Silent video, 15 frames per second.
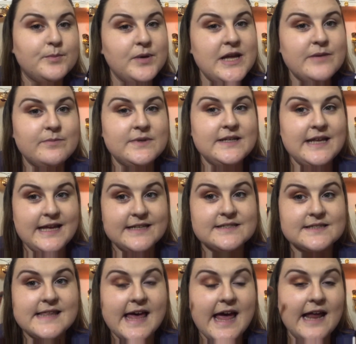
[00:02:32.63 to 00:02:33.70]
The pigment
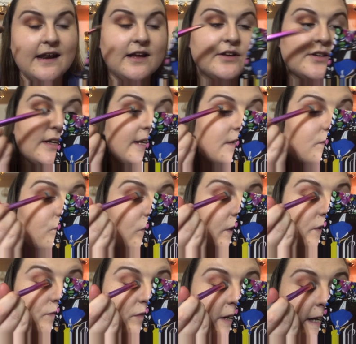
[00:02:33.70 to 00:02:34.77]
is there, like it
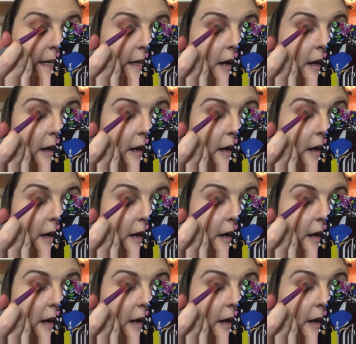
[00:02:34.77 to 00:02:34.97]
looks really